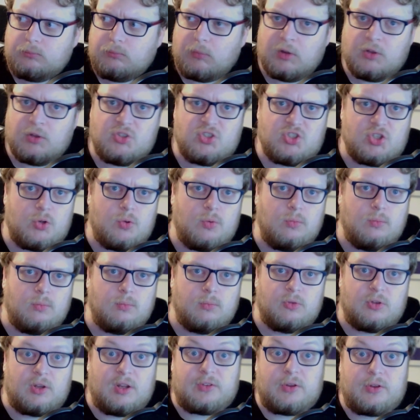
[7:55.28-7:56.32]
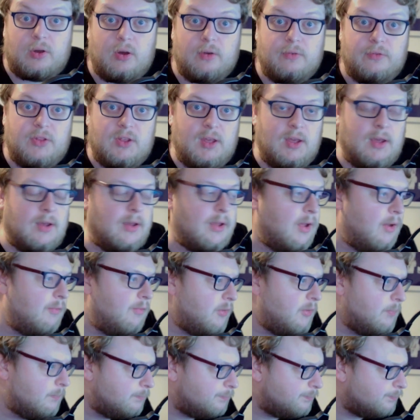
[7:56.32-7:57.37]
June, so that's half the year
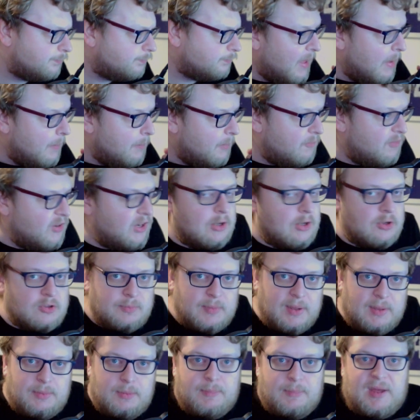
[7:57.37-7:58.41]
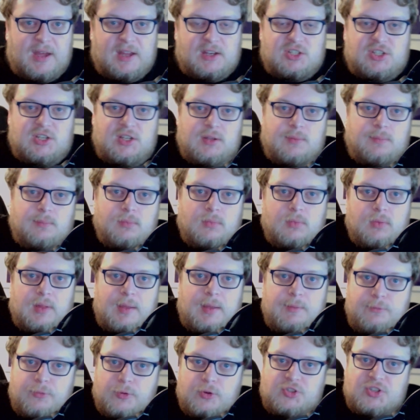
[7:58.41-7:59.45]
covered. The videos may be patchy.
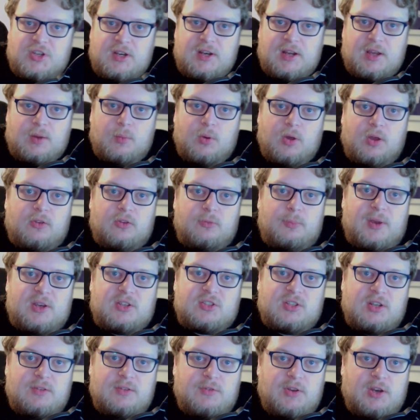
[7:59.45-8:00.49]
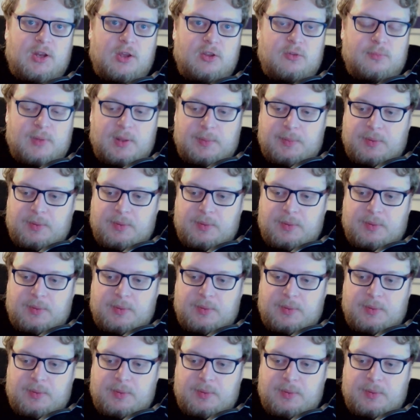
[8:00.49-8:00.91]
M4J network especially, videos may be